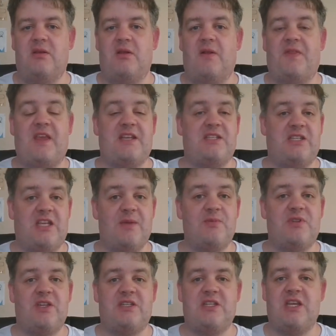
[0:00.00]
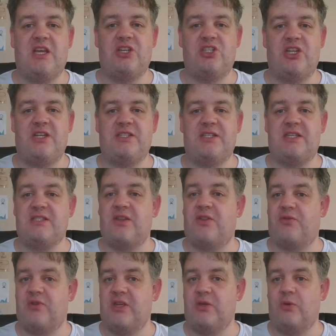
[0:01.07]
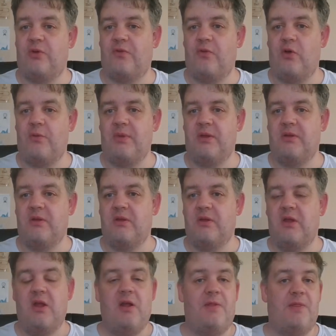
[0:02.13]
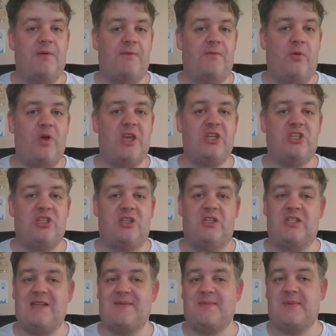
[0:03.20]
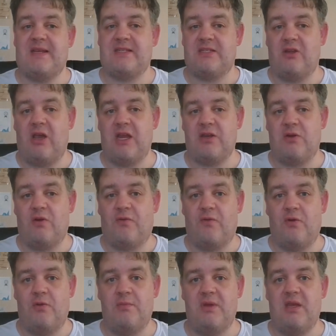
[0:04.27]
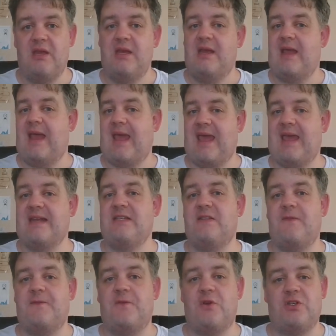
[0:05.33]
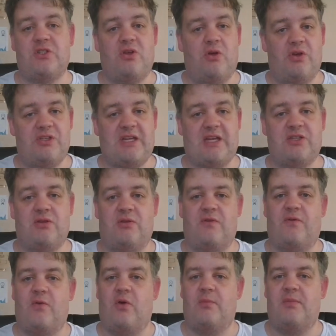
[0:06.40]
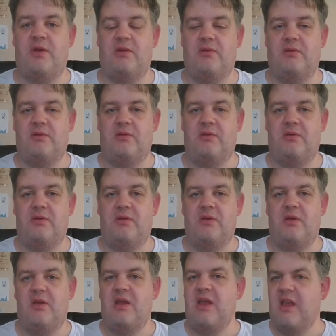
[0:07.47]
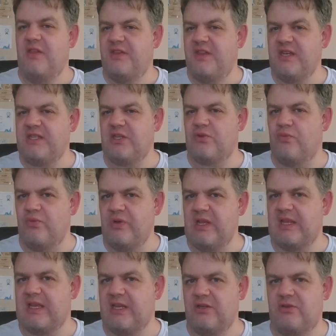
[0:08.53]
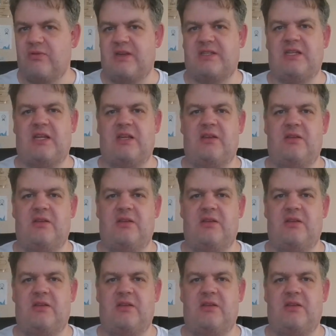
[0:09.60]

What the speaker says: They skipped the TNG Season 3 uniform, the Voyager and Deep Space Nine uniform, and the First Contact uniform. This is really interesting.